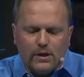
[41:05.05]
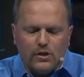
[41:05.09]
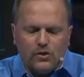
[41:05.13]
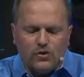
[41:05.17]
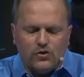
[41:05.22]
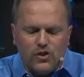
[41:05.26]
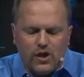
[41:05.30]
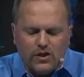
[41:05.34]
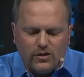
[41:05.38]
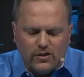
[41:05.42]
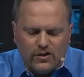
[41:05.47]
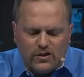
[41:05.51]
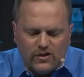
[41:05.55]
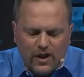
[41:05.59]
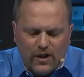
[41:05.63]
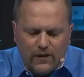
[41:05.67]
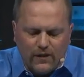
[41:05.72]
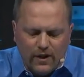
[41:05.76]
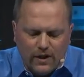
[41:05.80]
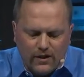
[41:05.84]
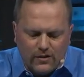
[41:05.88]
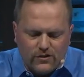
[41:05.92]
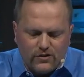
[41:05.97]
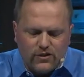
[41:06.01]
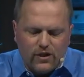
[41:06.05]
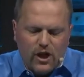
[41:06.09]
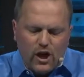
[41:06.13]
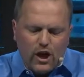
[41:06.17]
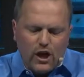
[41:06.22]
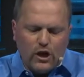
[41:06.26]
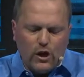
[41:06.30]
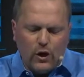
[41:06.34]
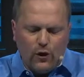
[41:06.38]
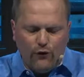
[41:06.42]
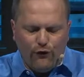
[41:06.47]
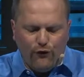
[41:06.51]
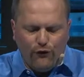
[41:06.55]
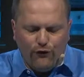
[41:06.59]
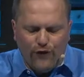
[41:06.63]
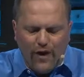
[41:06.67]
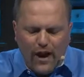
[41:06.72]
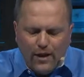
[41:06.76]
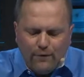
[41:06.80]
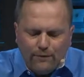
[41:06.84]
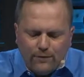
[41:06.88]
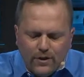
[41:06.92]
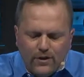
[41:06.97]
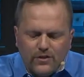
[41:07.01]
Jesus said this, "You
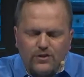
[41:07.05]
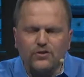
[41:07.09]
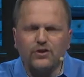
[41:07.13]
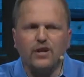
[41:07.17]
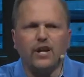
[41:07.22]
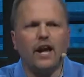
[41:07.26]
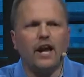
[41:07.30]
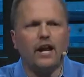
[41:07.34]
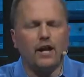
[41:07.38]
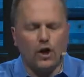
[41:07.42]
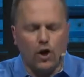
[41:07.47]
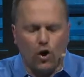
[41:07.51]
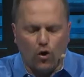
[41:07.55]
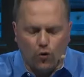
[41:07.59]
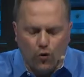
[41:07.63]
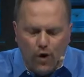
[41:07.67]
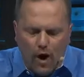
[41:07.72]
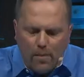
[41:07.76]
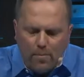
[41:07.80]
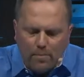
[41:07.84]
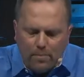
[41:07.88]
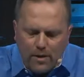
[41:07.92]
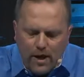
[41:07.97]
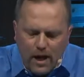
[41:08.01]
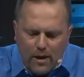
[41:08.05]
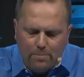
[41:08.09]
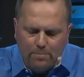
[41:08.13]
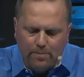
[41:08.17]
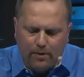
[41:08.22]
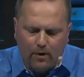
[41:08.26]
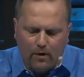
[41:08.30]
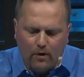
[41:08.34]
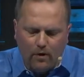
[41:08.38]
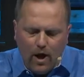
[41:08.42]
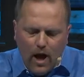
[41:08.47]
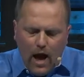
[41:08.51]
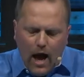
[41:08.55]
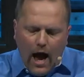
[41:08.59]
faithless and corrupt people,